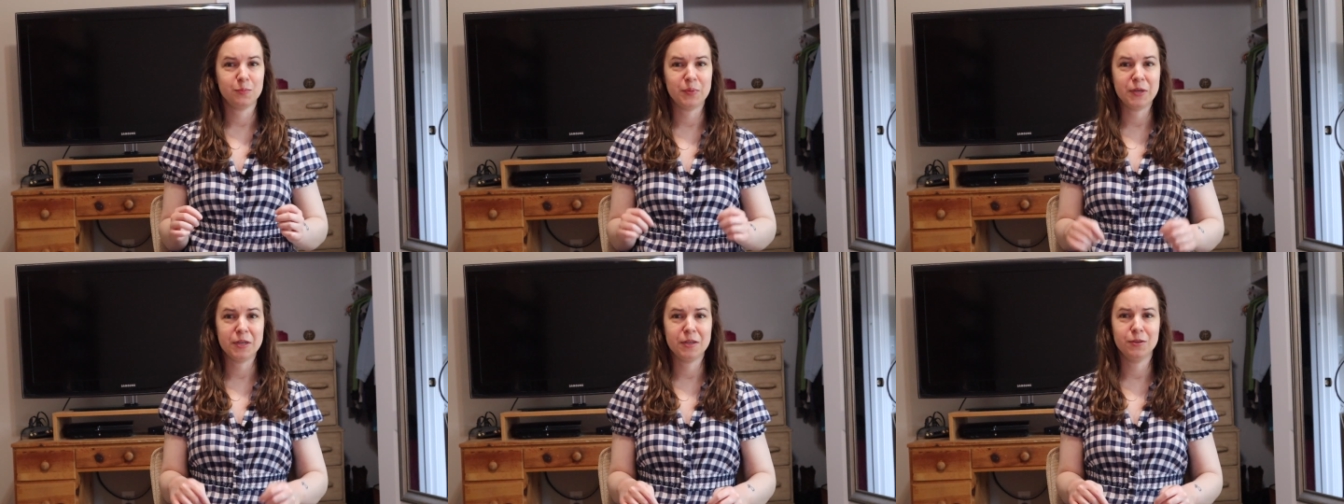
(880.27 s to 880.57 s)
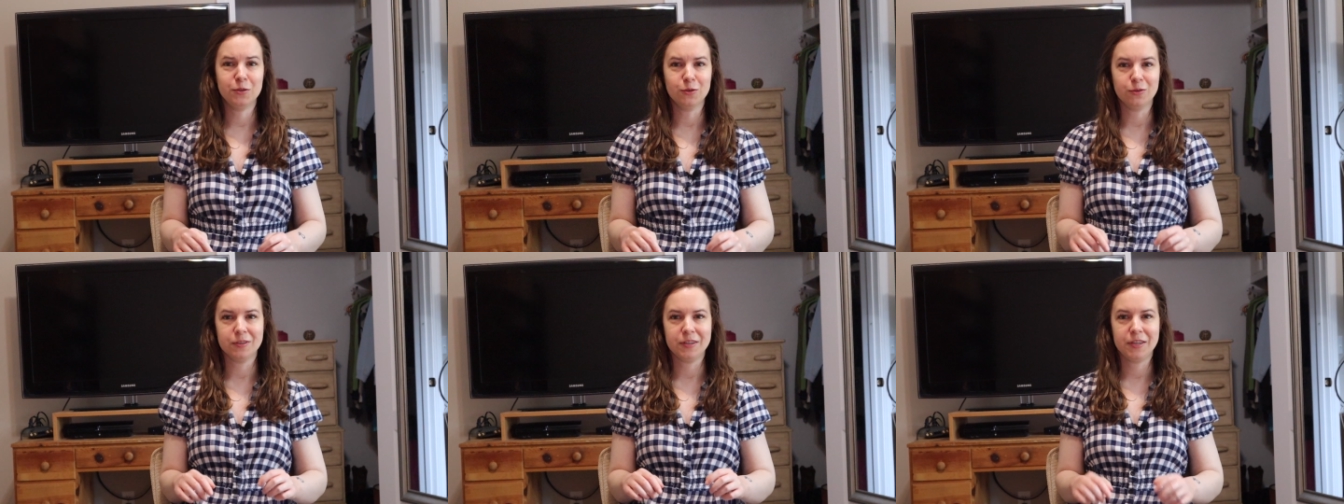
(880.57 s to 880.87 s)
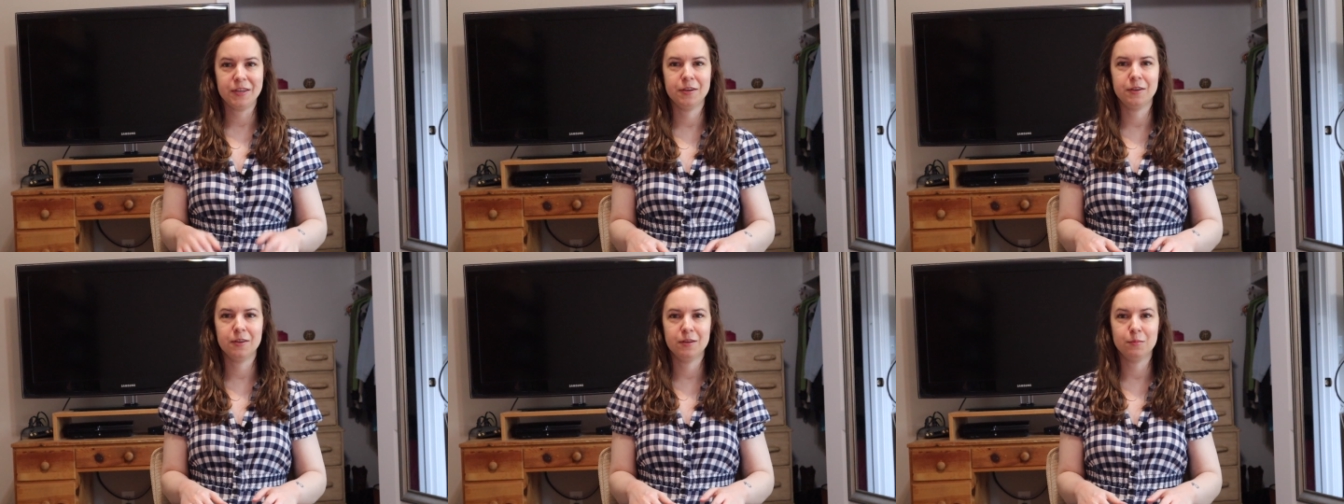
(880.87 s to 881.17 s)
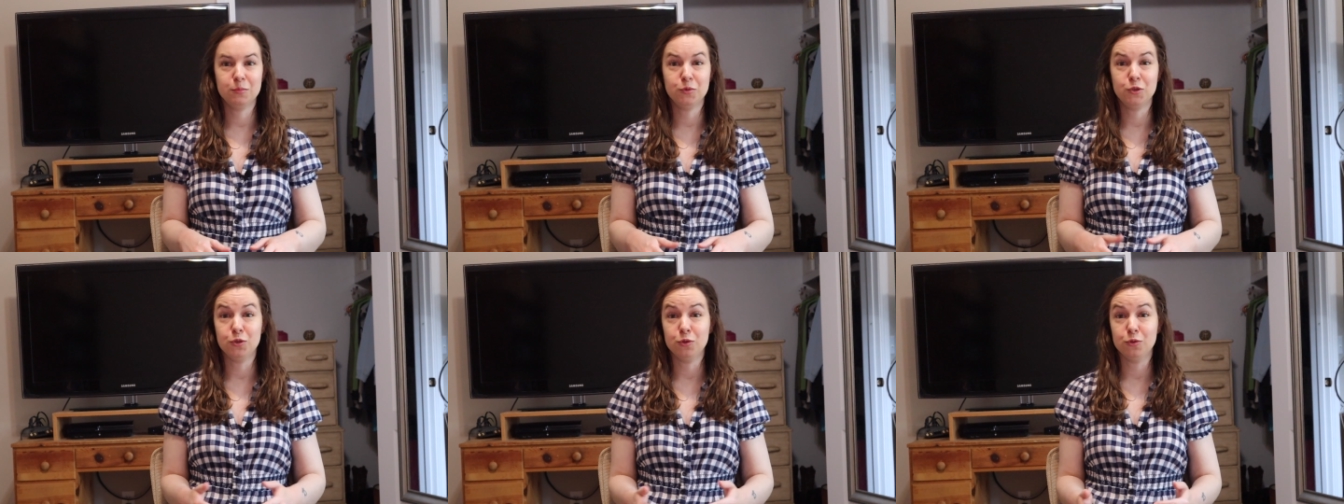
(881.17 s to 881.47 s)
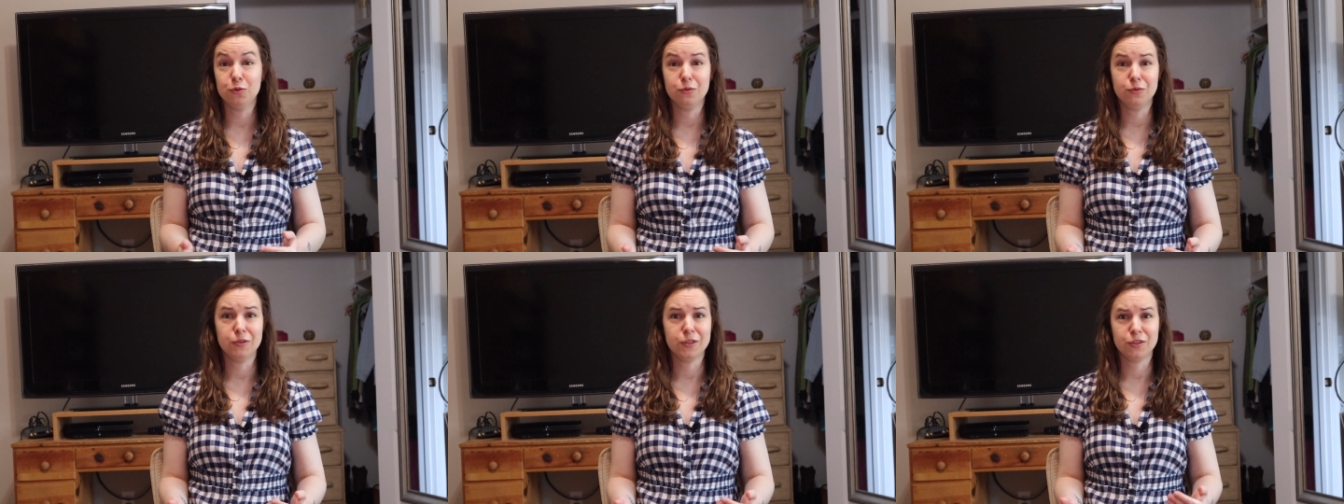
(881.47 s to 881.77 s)
pinned on him
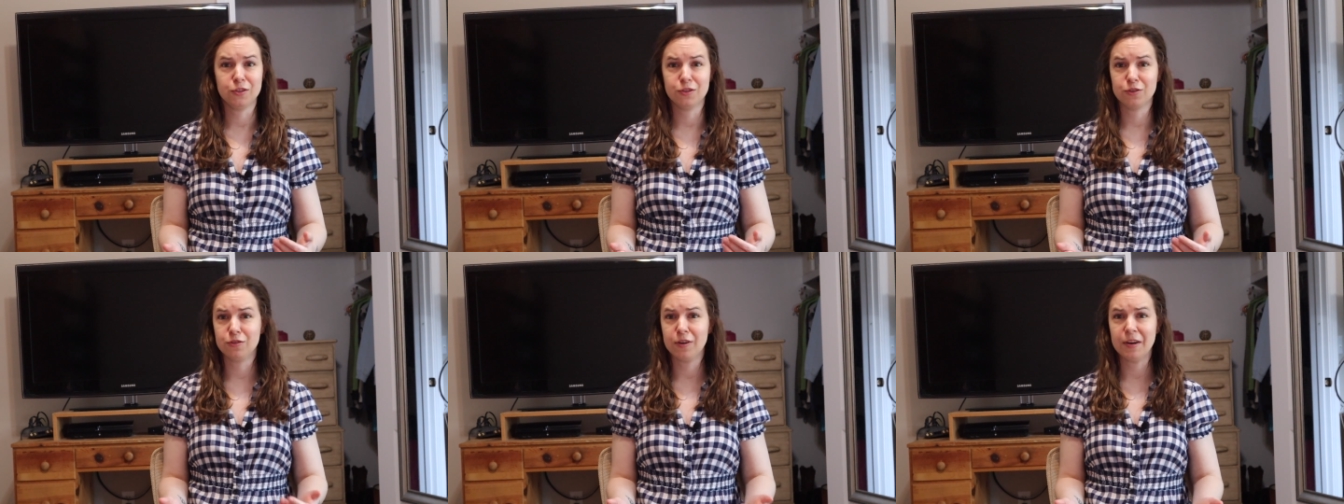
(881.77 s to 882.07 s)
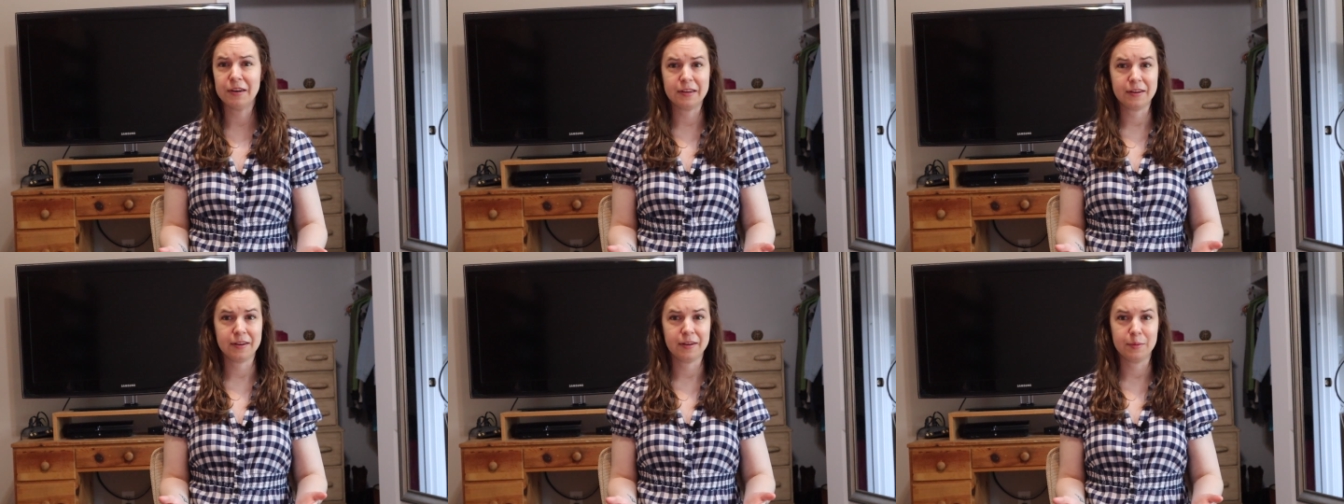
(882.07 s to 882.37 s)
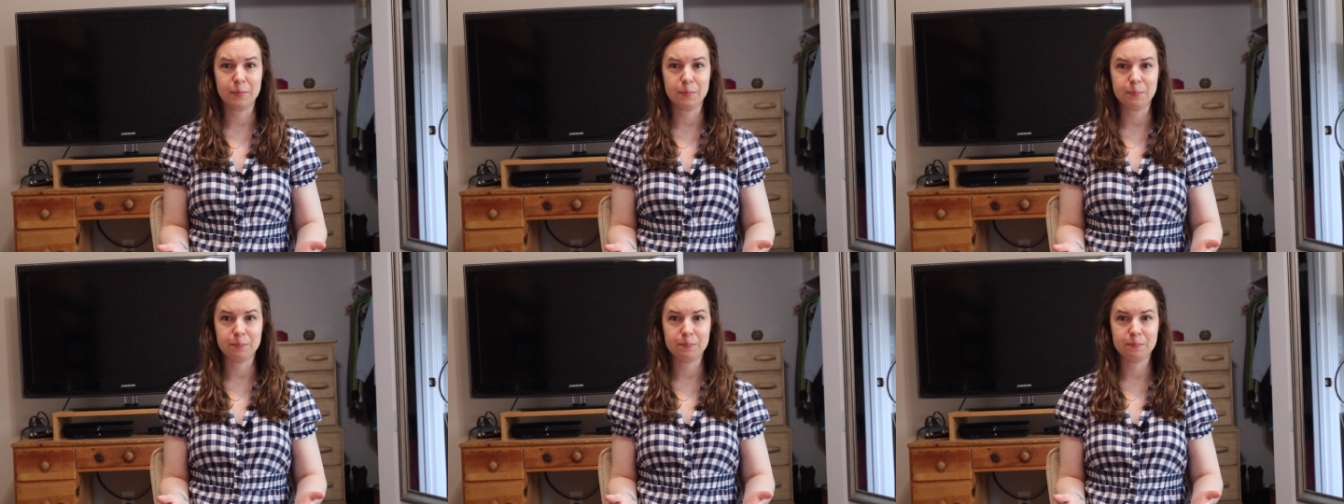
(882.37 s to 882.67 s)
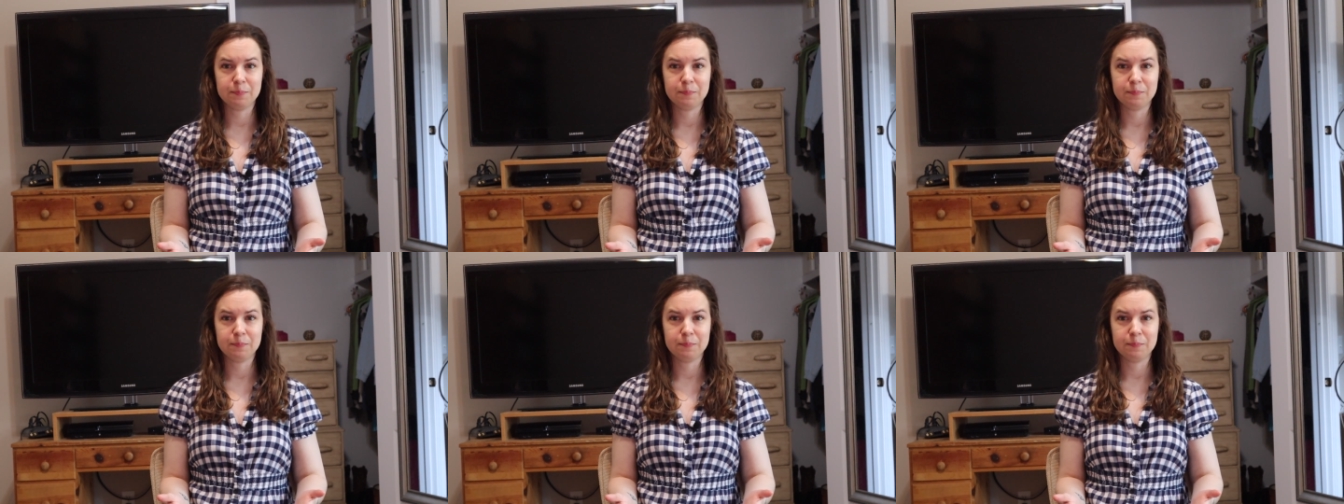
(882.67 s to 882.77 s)
to discredit him.